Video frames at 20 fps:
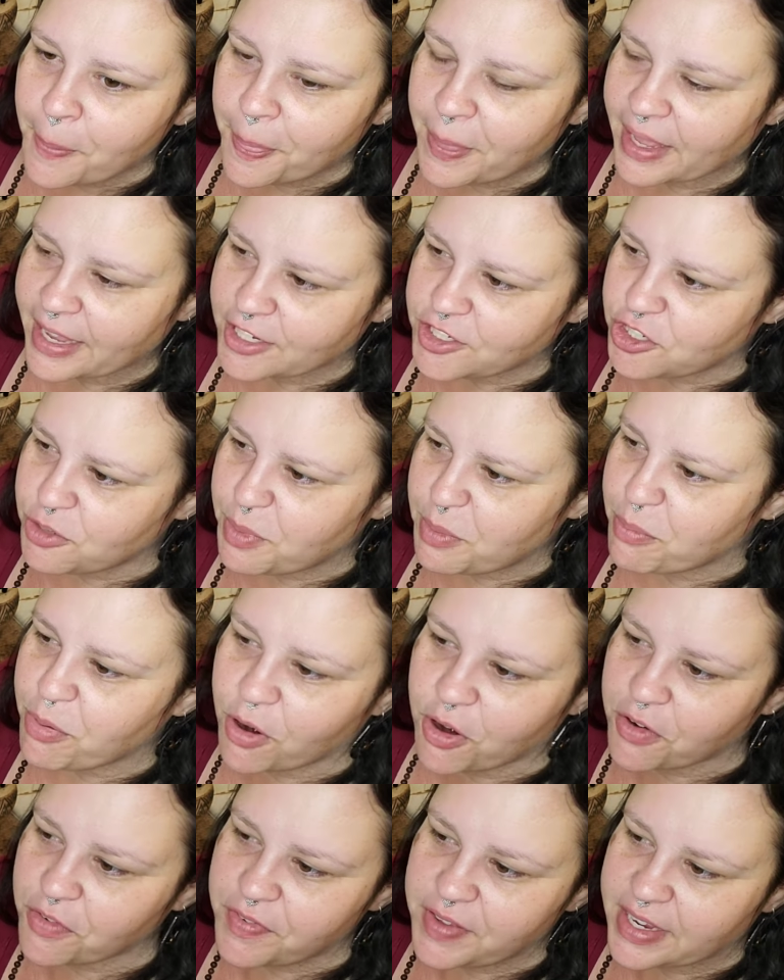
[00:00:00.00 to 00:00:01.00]
Like, it should be
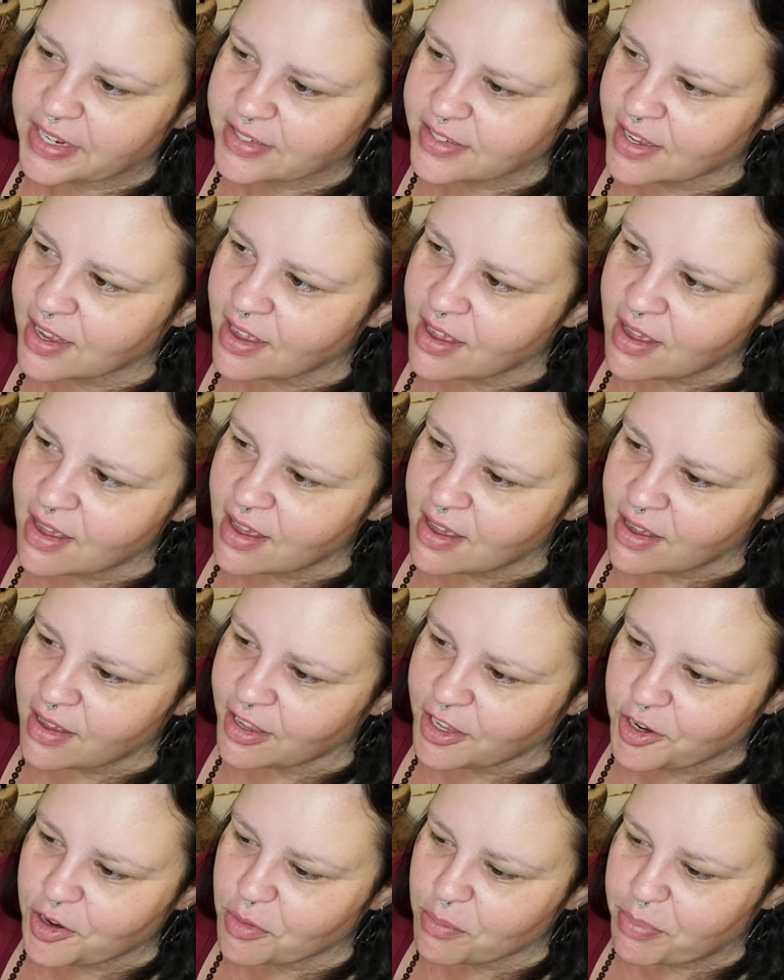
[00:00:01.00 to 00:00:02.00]
perfect,
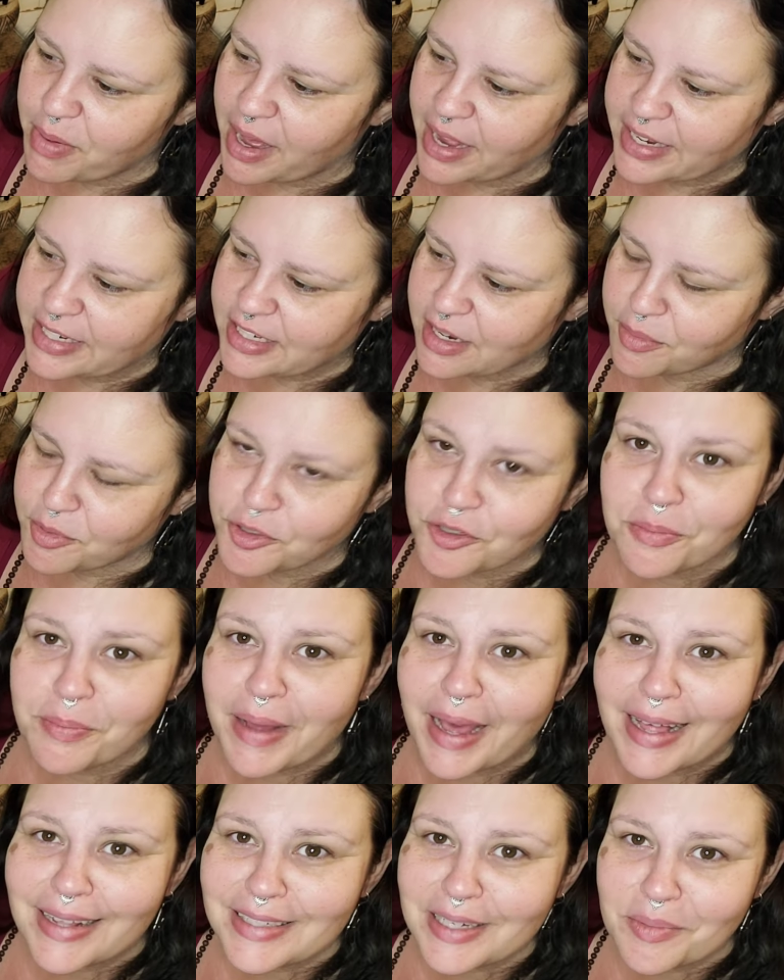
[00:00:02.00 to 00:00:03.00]
you know, body temperature,
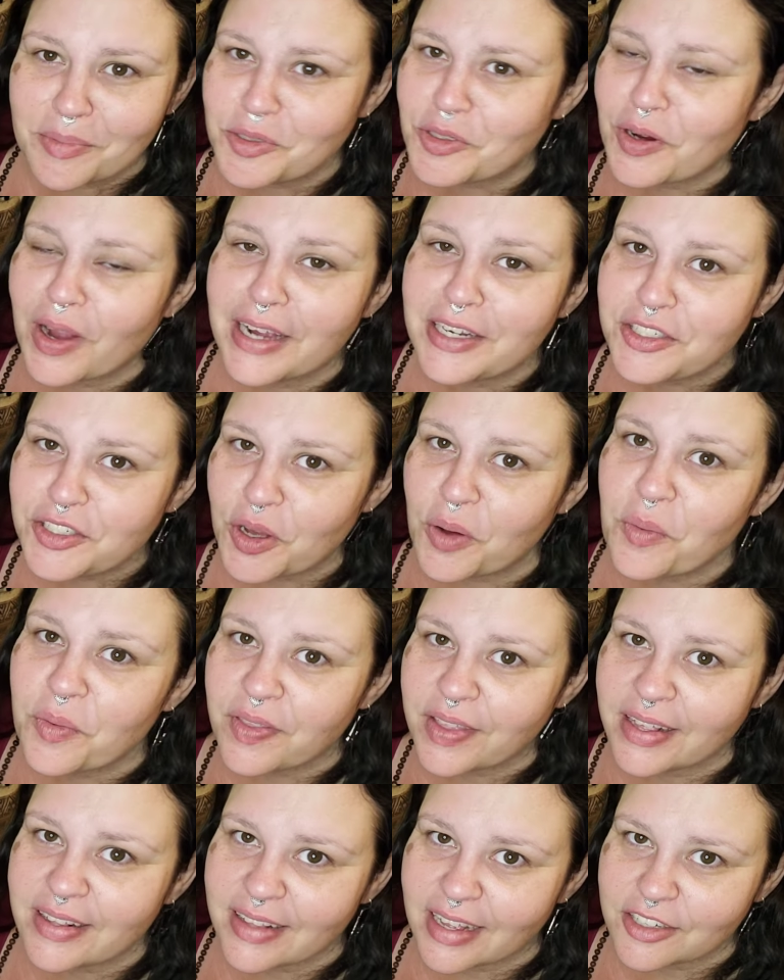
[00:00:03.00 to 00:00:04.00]
bath temperature. I
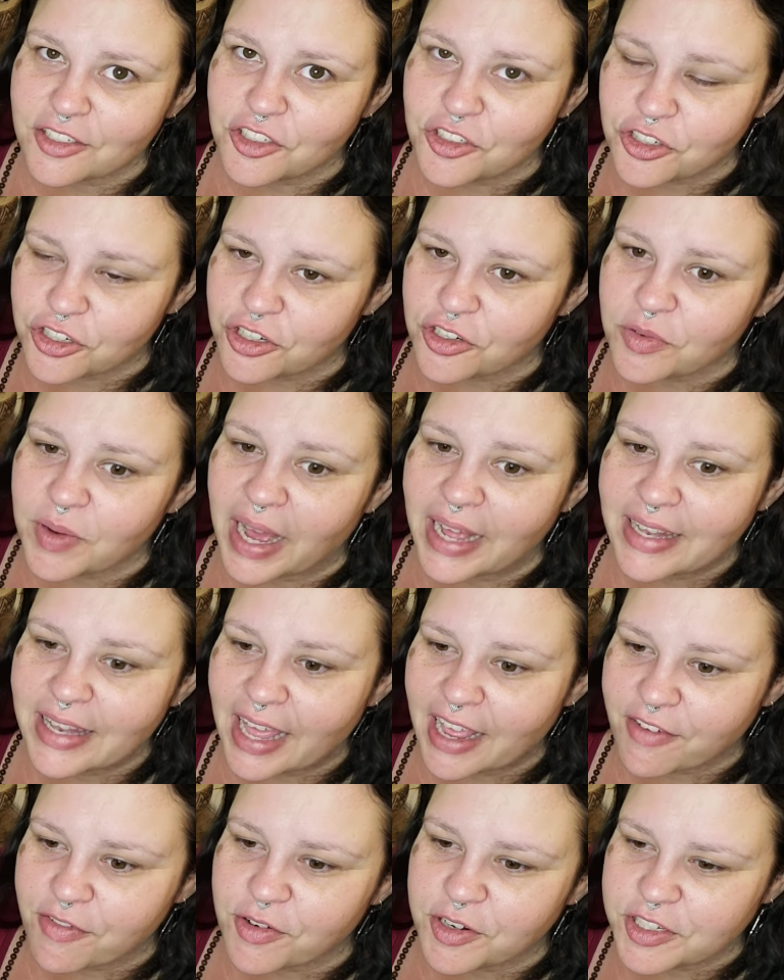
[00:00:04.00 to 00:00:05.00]
don't think that's true. I
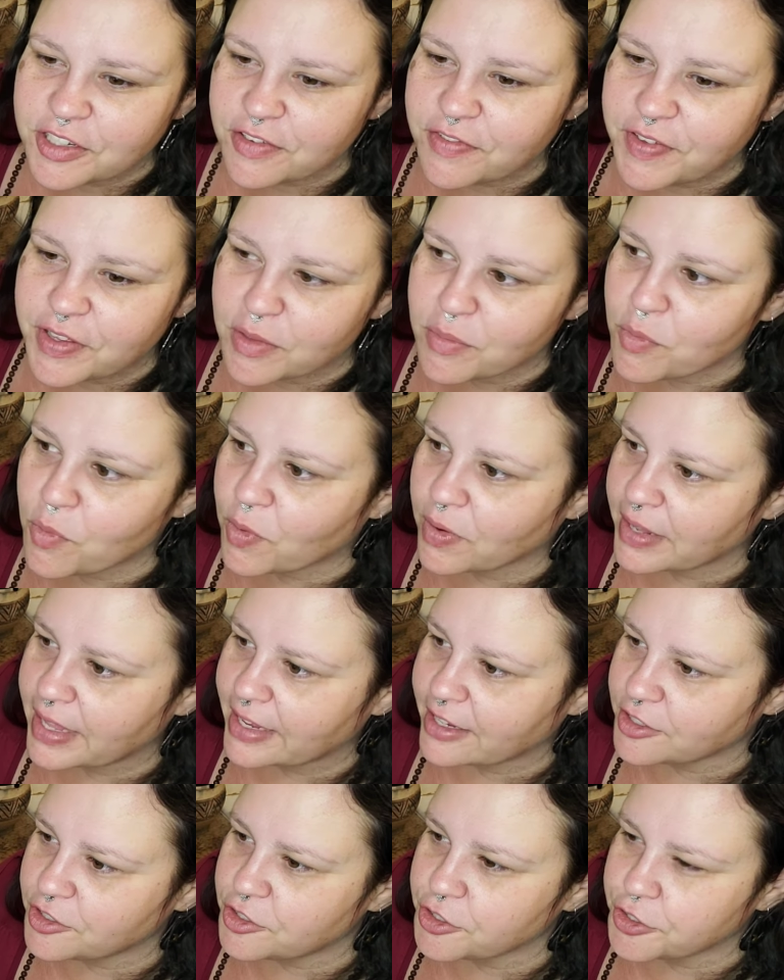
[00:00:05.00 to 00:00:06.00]
like for it to feel more
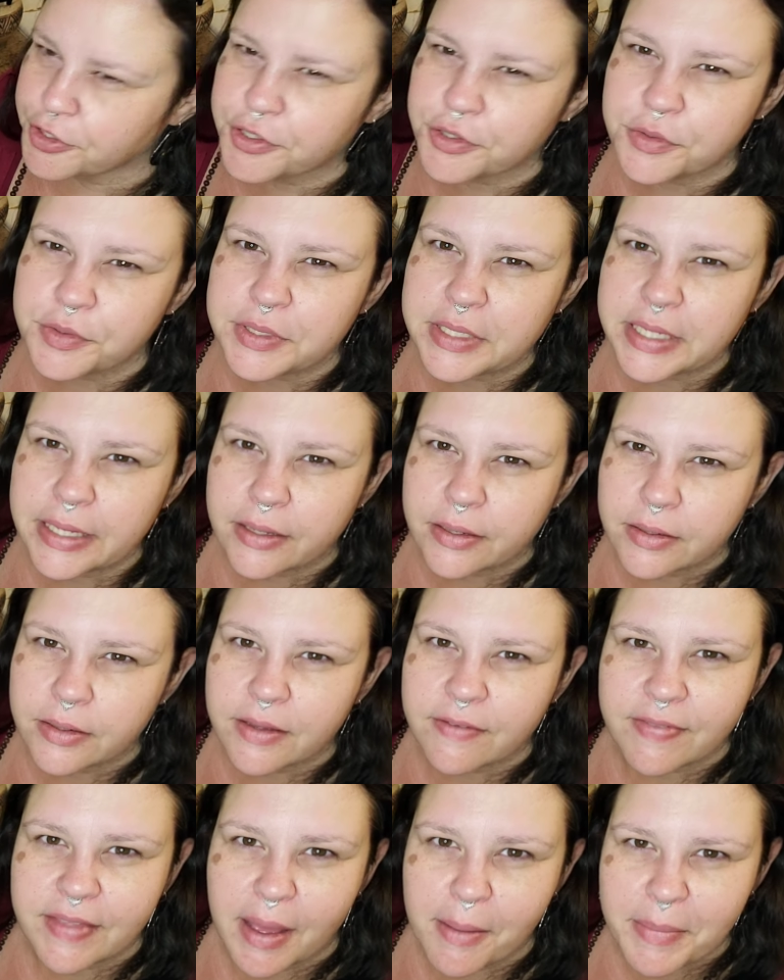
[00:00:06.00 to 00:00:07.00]
like a jacuzzi,
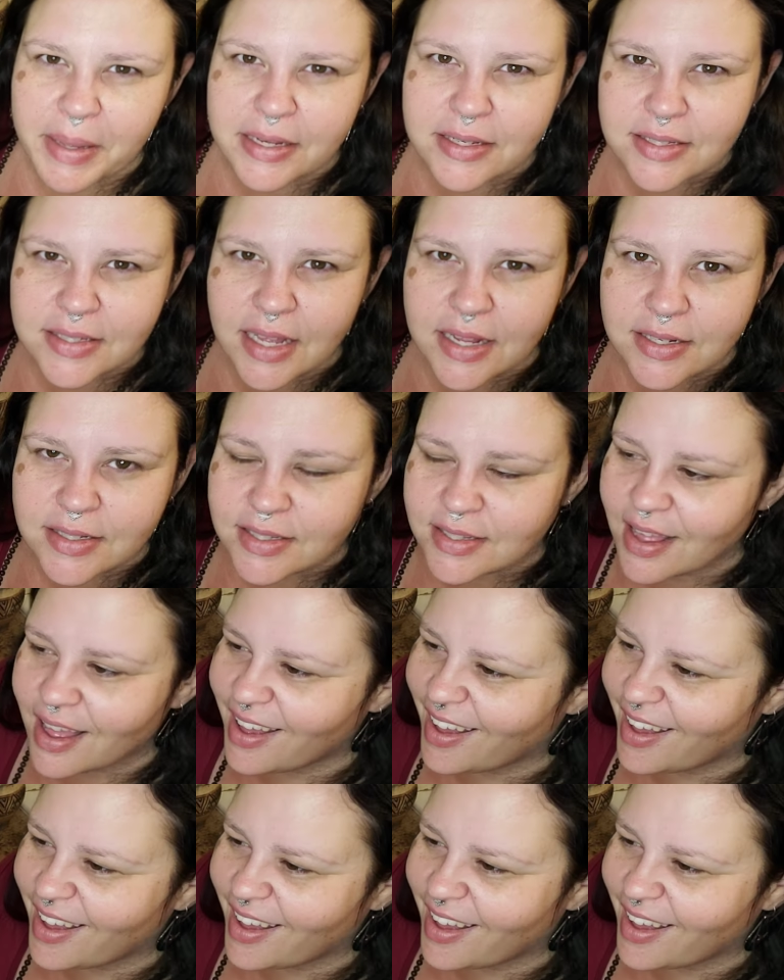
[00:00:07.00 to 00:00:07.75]
if that makes sense.